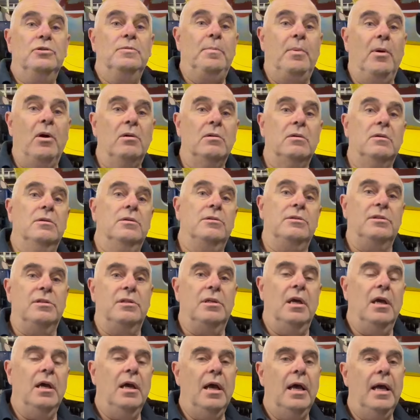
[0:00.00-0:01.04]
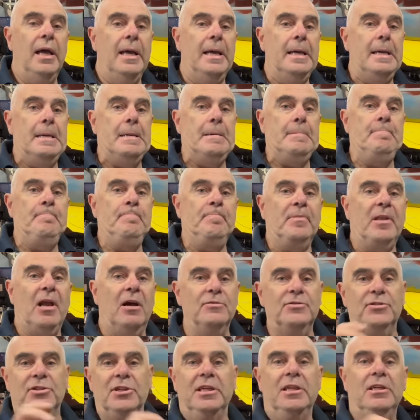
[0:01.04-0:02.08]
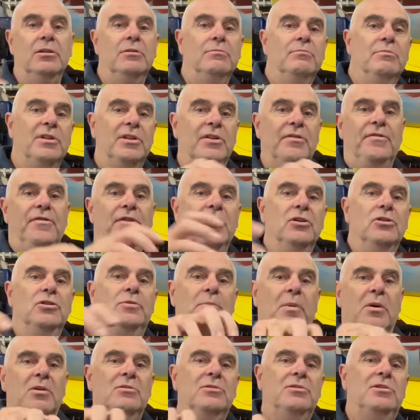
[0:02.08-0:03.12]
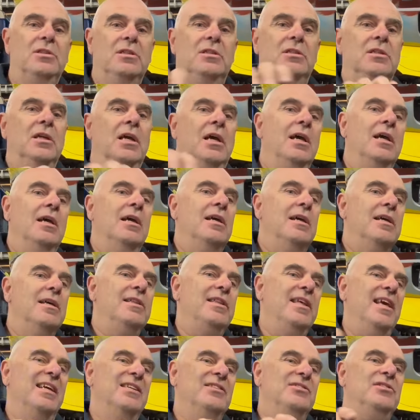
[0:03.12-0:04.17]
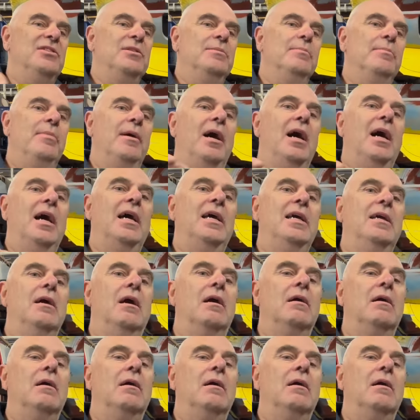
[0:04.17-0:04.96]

box. I've seen them with the fuse boxes in the engine bay.